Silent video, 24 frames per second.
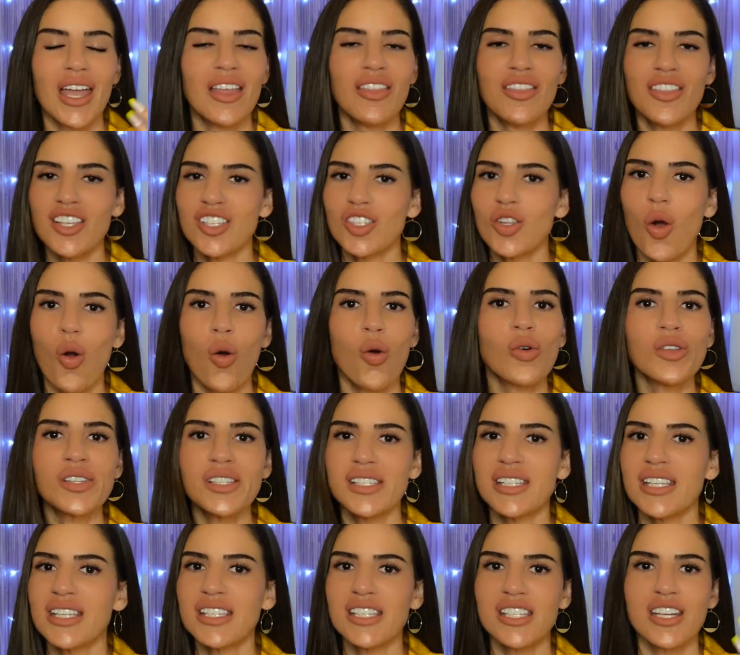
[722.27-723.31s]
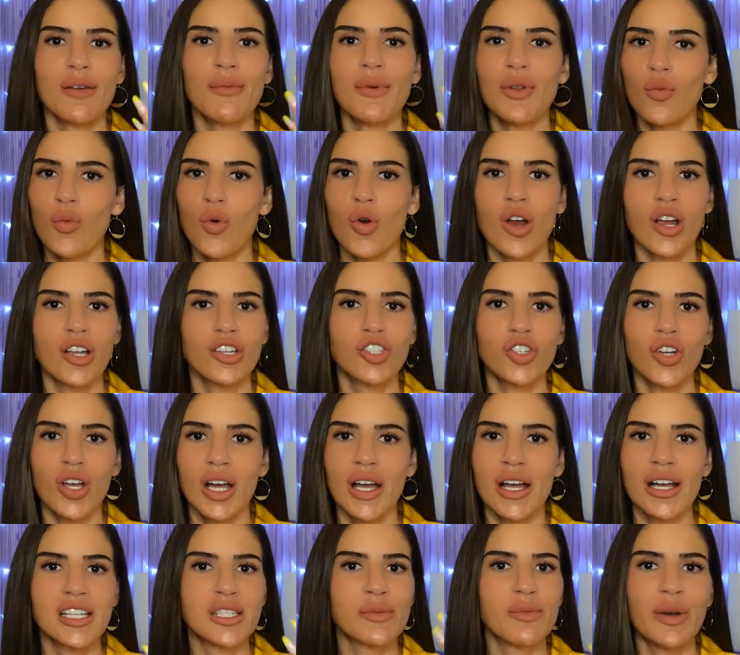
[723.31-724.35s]
in this whole system and war on
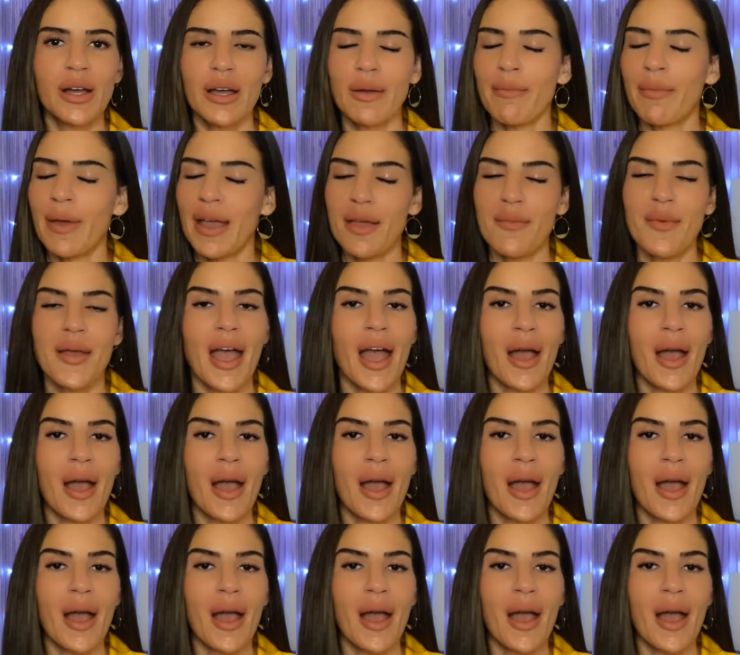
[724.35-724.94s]
drugs, but baby,